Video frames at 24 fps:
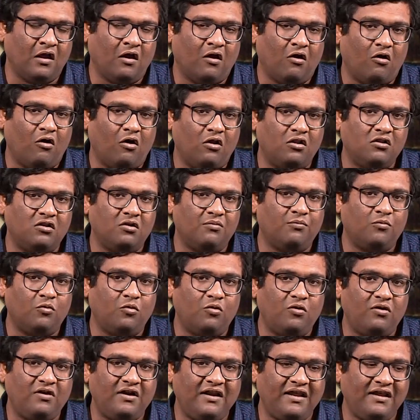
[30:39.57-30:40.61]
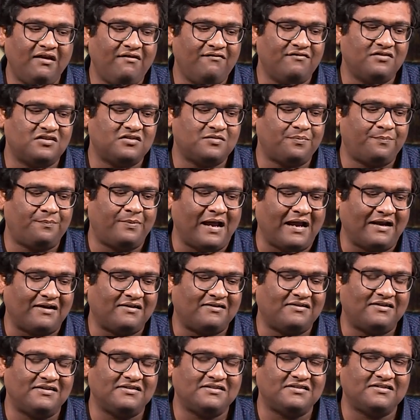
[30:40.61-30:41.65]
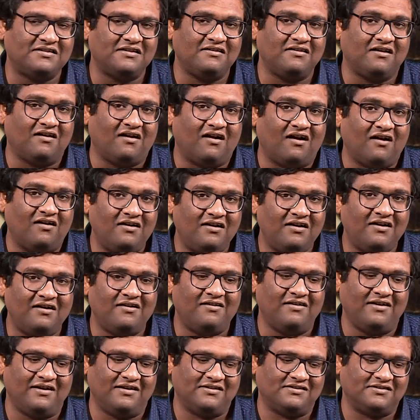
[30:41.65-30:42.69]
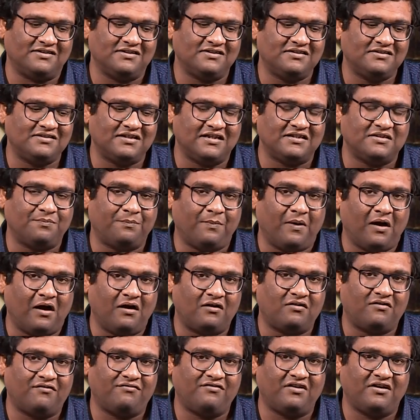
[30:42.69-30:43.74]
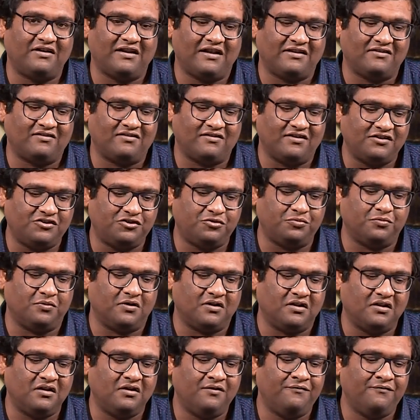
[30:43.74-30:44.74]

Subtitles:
Although mourning was practiced in earlier ages as part of the death ritual,